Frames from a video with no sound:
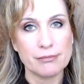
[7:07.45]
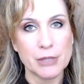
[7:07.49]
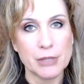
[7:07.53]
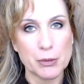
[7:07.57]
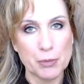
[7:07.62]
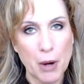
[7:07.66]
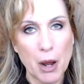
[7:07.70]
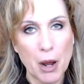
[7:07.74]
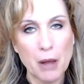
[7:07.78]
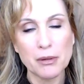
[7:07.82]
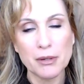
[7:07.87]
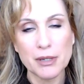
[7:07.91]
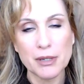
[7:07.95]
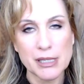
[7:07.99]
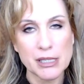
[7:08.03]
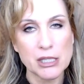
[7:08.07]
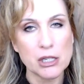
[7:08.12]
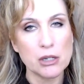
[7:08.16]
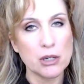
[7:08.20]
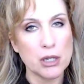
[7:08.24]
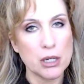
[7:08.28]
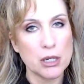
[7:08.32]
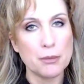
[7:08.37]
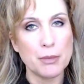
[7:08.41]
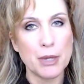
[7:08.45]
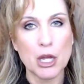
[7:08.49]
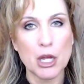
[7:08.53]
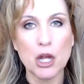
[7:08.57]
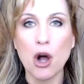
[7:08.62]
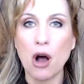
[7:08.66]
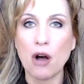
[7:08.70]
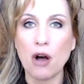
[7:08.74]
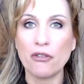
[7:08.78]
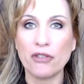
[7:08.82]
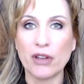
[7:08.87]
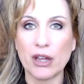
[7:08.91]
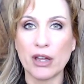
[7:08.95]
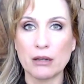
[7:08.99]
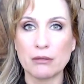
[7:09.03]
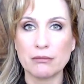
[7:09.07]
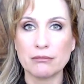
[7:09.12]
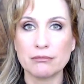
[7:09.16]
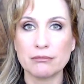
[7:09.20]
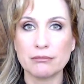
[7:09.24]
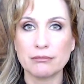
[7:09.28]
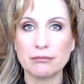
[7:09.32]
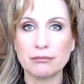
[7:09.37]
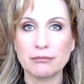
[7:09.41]
It's probably still going to be golfing.
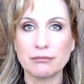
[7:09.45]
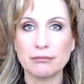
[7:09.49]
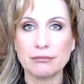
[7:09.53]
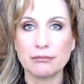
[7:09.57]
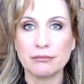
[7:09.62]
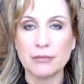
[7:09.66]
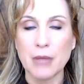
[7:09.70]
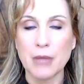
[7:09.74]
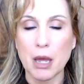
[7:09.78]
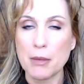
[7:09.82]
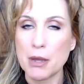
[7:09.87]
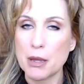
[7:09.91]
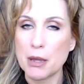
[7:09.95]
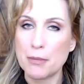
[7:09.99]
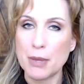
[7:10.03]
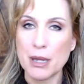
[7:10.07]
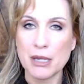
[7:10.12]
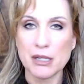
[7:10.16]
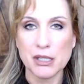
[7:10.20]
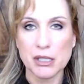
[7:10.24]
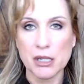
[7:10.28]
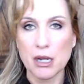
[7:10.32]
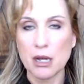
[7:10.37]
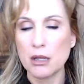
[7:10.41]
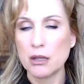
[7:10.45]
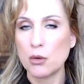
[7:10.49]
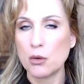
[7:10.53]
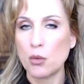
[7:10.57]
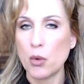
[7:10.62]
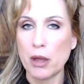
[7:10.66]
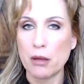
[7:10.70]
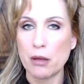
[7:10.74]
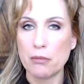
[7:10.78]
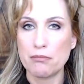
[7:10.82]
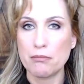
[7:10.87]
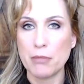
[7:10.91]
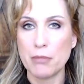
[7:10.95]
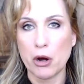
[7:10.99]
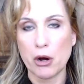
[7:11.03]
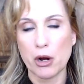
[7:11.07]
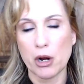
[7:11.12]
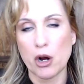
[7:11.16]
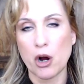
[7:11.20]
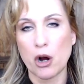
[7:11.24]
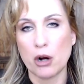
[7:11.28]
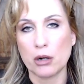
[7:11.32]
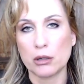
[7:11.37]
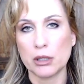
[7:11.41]
I mean, based on the way
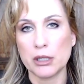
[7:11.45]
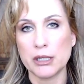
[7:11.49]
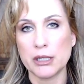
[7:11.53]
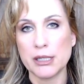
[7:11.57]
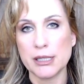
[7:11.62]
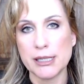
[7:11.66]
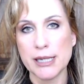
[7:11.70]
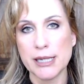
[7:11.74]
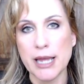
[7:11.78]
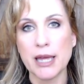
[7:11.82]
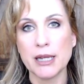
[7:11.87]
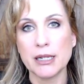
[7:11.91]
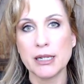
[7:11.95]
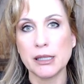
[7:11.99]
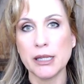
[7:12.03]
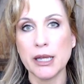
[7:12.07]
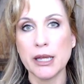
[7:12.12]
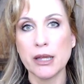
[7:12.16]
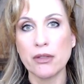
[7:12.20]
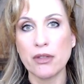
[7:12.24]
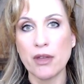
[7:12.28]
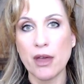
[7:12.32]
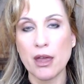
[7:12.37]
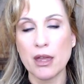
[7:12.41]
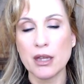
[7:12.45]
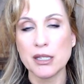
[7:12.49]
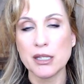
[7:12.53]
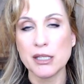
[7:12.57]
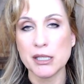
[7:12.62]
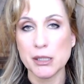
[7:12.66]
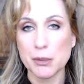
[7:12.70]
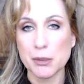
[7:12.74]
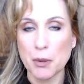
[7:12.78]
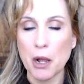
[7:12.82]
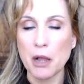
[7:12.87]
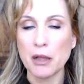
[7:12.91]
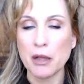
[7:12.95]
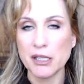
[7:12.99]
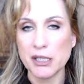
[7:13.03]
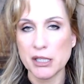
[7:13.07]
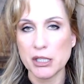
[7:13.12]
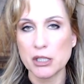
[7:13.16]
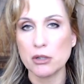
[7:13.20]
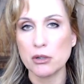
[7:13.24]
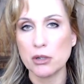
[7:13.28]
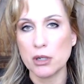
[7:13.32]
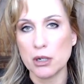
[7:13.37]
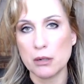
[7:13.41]
Merrick Garland is handling things, he's probably
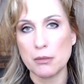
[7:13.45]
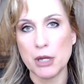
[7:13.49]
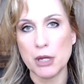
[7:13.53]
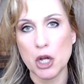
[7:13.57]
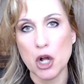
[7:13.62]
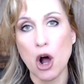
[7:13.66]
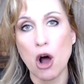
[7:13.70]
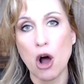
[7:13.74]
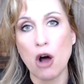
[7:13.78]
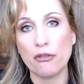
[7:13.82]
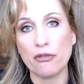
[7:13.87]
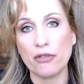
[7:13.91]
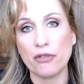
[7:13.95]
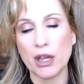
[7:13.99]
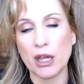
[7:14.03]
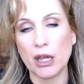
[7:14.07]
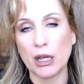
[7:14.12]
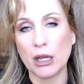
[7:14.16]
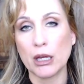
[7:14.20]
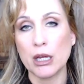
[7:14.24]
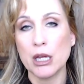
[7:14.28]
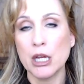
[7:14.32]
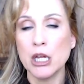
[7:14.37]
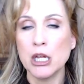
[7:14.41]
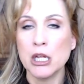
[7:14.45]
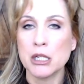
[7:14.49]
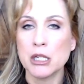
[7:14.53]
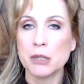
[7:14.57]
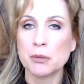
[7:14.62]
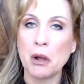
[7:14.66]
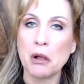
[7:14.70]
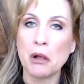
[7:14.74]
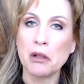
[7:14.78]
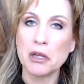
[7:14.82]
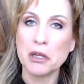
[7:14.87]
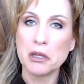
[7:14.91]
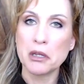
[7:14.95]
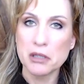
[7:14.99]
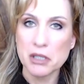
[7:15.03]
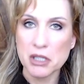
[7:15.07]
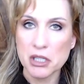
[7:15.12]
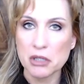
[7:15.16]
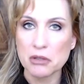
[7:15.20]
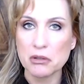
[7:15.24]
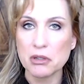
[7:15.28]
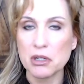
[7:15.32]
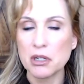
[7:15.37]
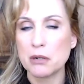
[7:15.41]
still going to be golfing. He's probably
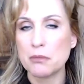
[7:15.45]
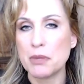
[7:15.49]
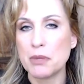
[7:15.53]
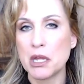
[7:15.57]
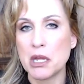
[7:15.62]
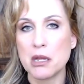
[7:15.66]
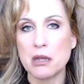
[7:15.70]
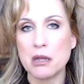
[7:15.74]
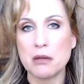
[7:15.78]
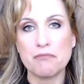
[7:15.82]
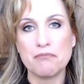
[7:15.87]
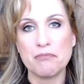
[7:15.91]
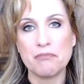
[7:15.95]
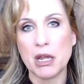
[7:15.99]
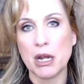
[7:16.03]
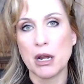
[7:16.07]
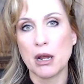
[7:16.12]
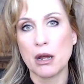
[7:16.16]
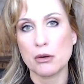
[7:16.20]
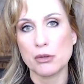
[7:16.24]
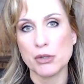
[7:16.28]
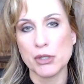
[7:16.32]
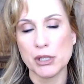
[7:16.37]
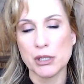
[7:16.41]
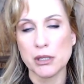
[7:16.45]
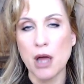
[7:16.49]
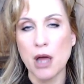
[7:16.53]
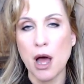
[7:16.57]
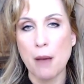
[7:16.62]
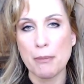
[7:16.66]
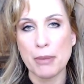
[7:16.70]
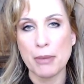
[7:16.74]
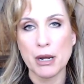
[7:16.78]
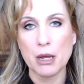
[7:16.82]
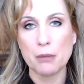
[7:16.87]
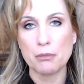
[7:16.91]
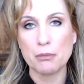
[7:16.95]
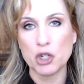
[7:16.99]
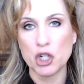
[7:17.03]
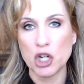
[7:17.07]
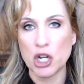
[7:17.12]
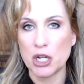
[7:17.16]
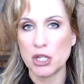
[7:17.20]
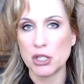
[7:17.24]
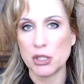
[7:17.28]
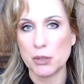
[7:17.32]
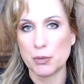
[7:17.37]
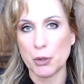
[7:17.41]
still going to be, you know, slopping up
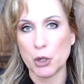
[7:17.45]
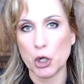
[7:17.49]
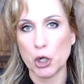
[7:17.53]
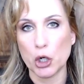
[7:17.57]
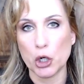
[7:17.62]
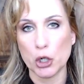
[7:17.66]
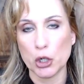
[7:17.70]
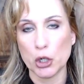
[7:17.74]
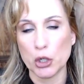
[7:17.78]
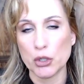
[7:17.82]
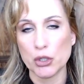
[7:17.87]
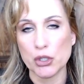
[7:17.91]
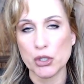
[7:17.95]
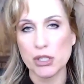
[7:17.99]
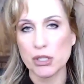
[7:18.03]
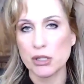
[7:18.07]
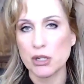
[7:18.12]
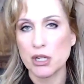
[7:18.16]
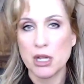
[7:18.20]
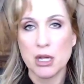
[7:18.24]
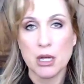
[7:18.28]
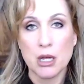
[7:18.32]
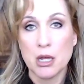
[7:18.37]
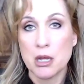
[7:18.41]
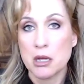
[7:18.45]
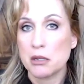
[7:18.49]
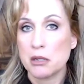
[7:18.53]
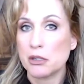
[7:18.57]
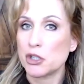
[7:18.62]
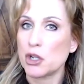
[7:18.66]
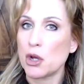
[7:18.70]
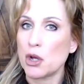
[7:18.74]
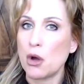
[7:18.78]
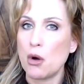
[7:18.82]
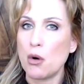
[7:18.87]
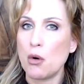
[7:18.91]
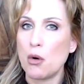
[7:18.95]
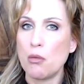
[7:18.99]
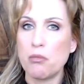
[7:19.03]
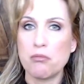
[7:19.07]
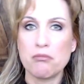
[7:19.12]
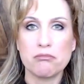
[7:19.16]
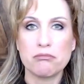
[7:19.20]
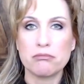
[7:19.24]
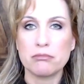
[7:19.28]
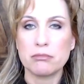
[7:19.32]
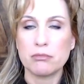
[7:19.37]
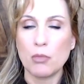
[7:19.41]
cheeseburgers.
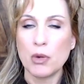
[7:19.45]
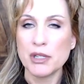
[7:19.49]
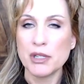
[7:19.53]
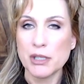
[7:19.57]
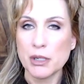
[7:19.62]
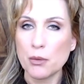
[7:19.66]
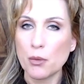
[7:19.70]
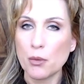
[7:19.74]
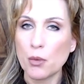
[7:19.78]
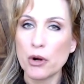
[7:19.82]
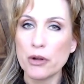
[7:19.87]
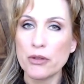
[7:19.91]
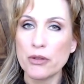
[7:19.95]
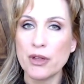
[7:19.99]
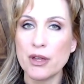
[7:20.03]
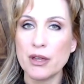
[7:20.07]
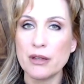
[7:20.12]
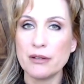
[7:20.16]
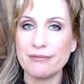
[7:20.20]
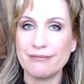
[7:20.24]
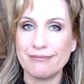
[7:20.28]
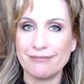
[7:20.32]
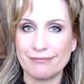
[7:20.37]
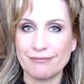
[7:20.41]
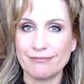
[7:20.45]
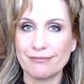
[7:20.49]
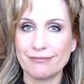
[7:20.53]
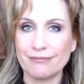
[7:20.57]
So, was it worth it?